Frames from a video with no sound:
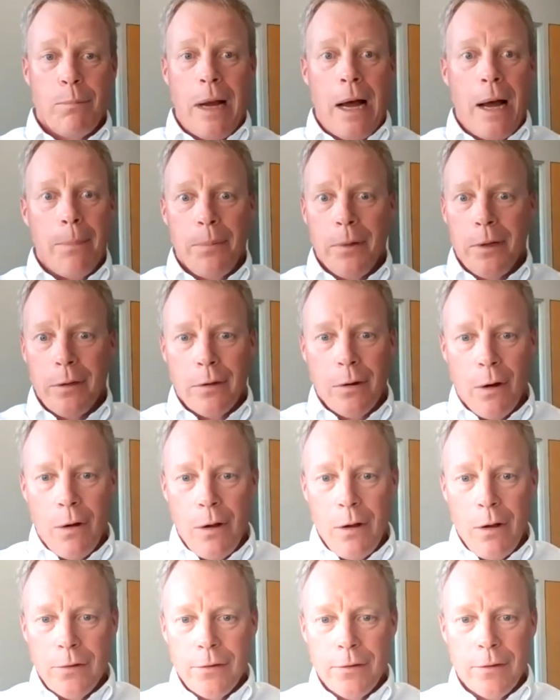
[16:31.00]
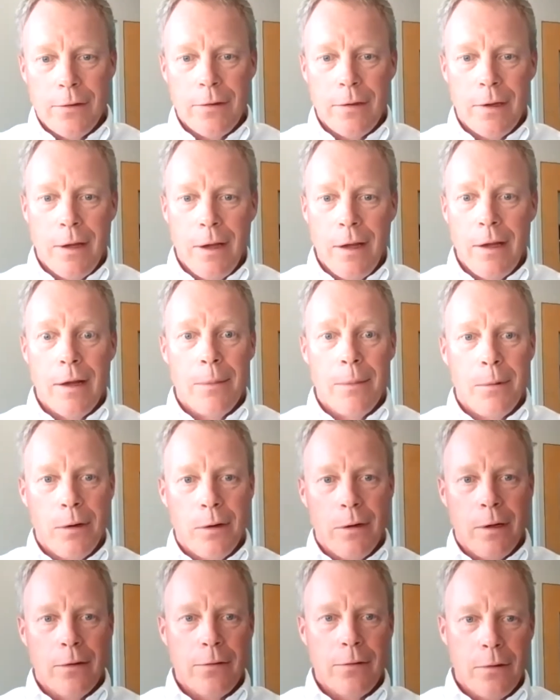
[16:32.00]
pop-in calls and say, hey, I'm
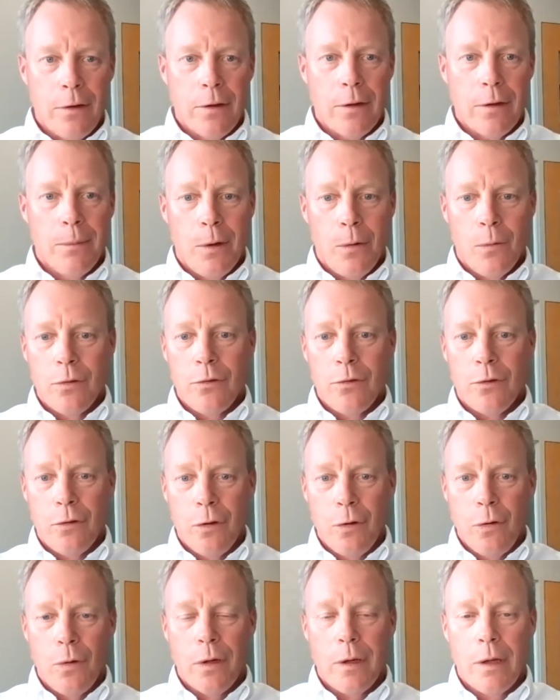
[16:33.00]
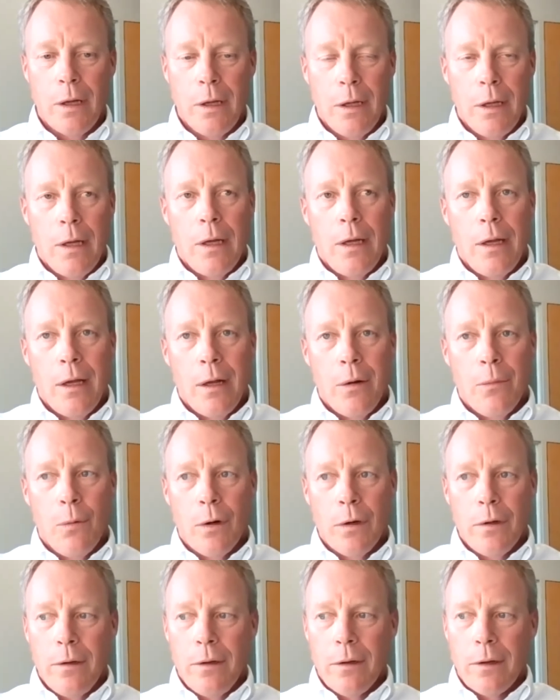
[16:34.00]
here, let's talk about what you're doing. And
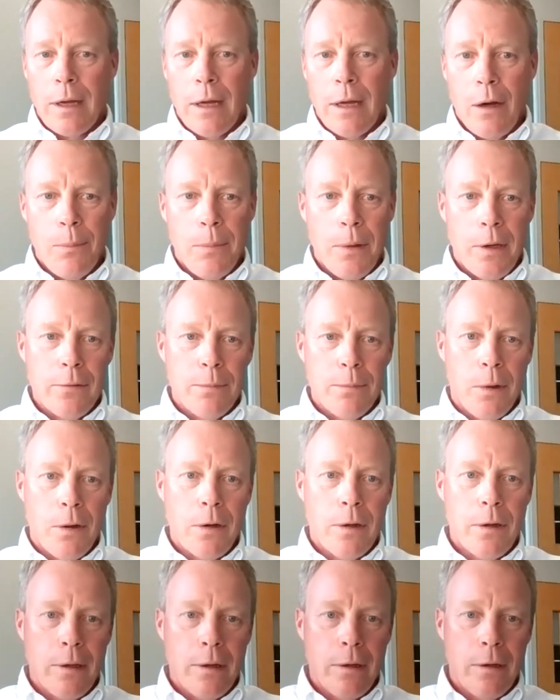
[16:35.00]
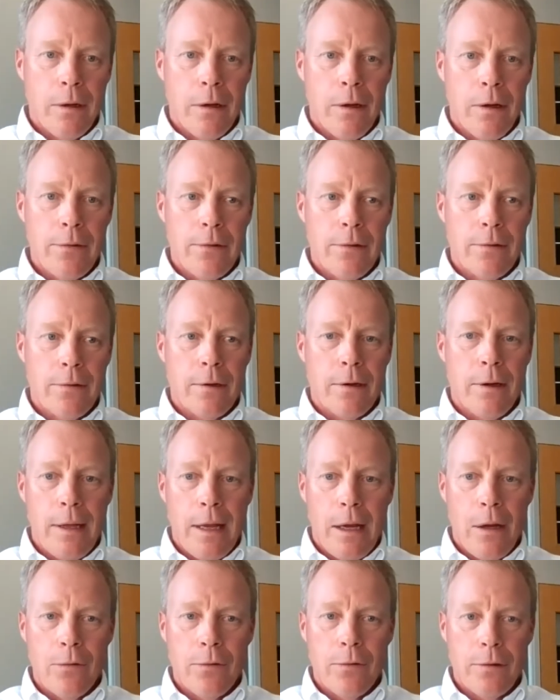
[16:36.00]
what account-based marketing does is it
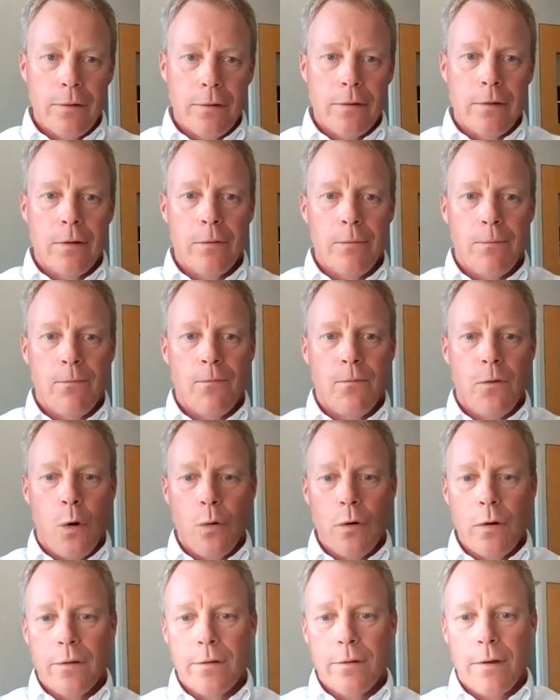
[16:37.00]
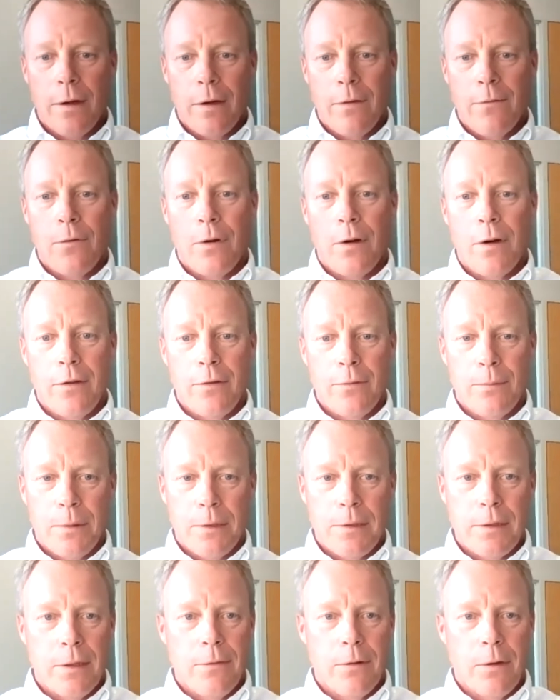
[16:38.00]
allows us to focus on a very
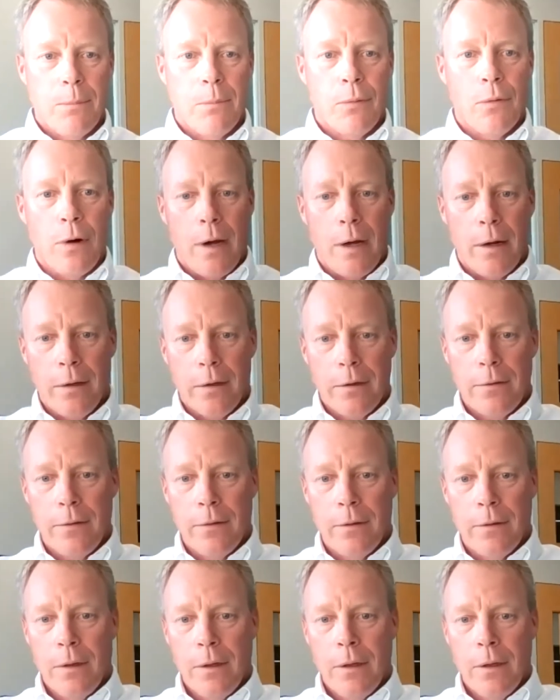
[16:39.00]
specific product